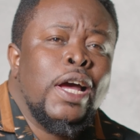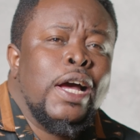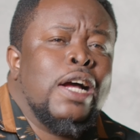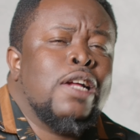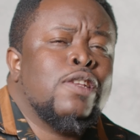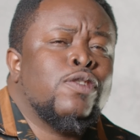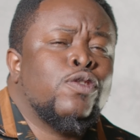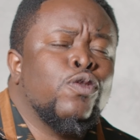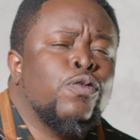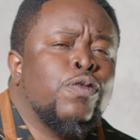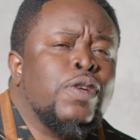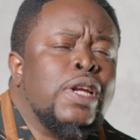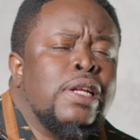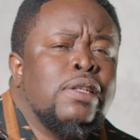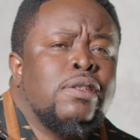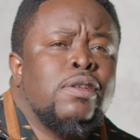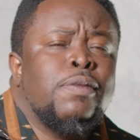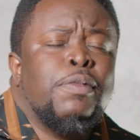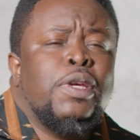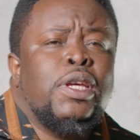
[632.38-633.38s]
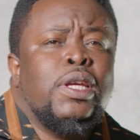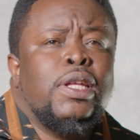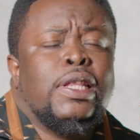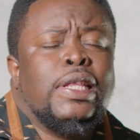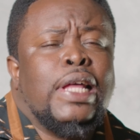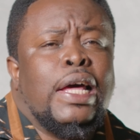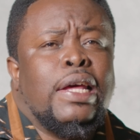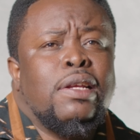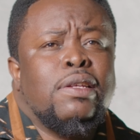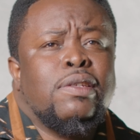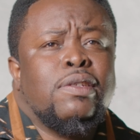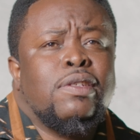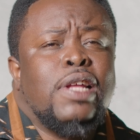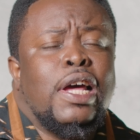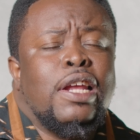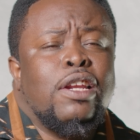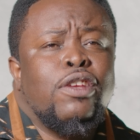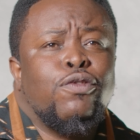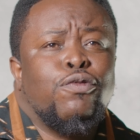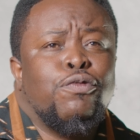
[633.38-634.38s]
and so forth. And to me, that is
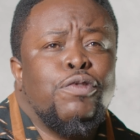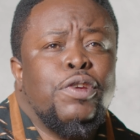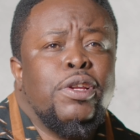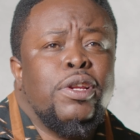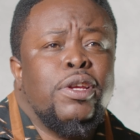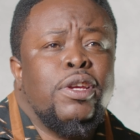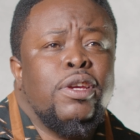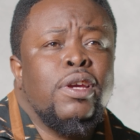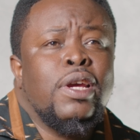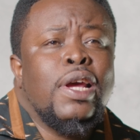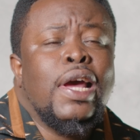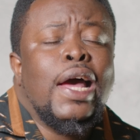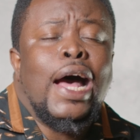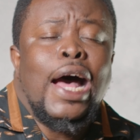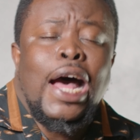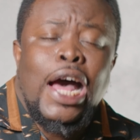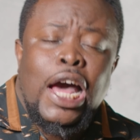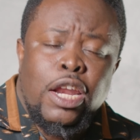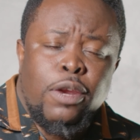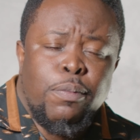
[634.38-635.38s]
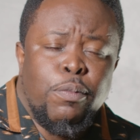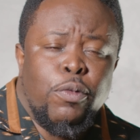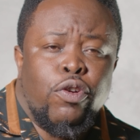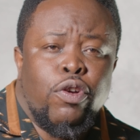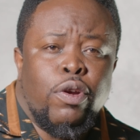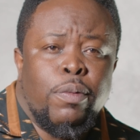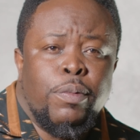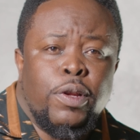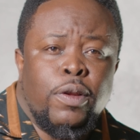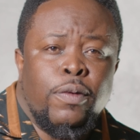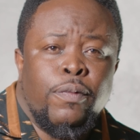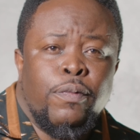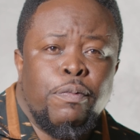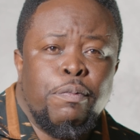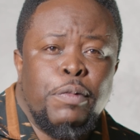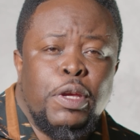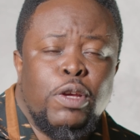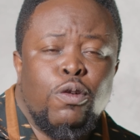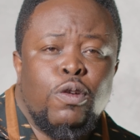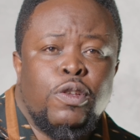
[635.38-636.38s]
that is really admirable
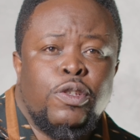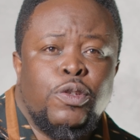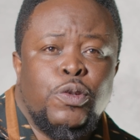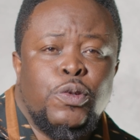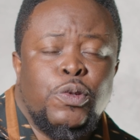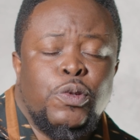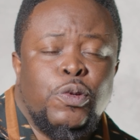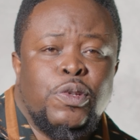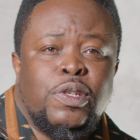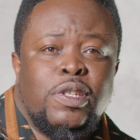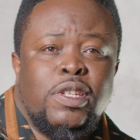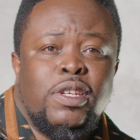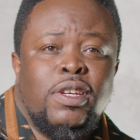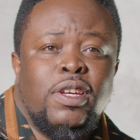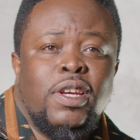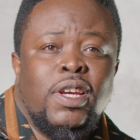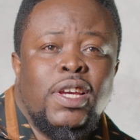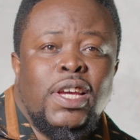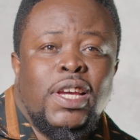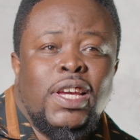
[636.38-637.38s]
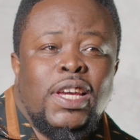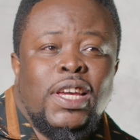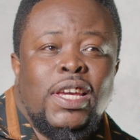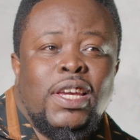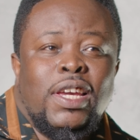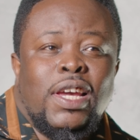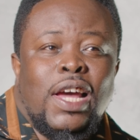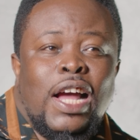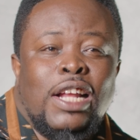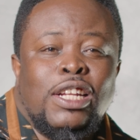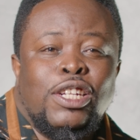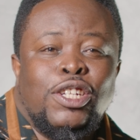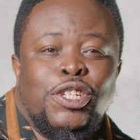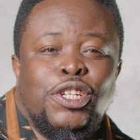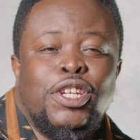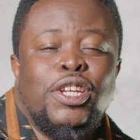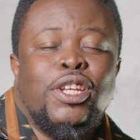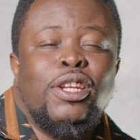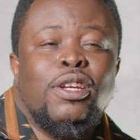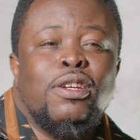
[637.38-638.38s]
because you you see, a
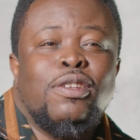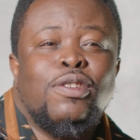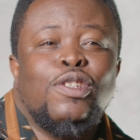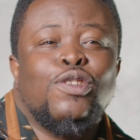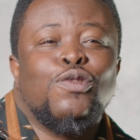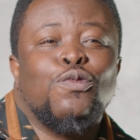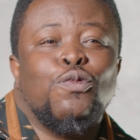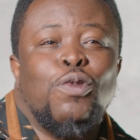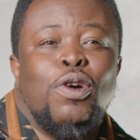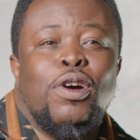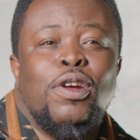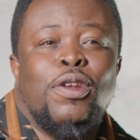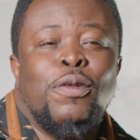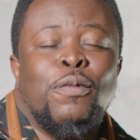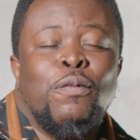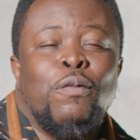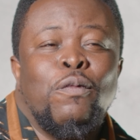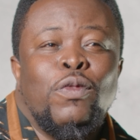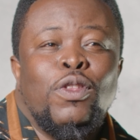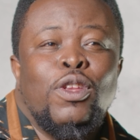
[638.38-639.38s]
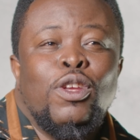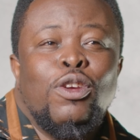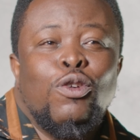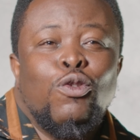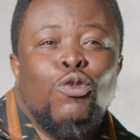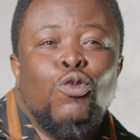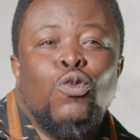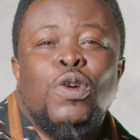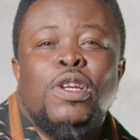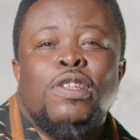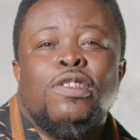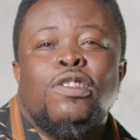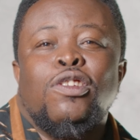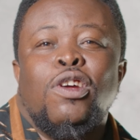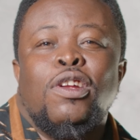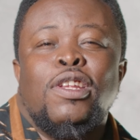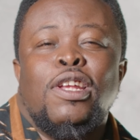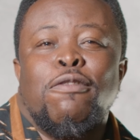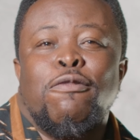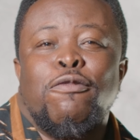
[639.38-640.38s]
genius is one who is
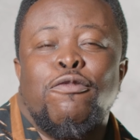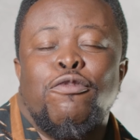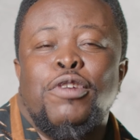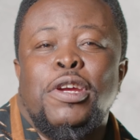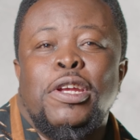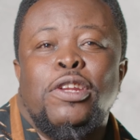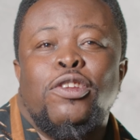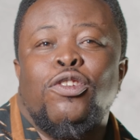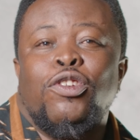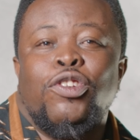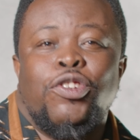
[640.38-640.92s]
not afraid to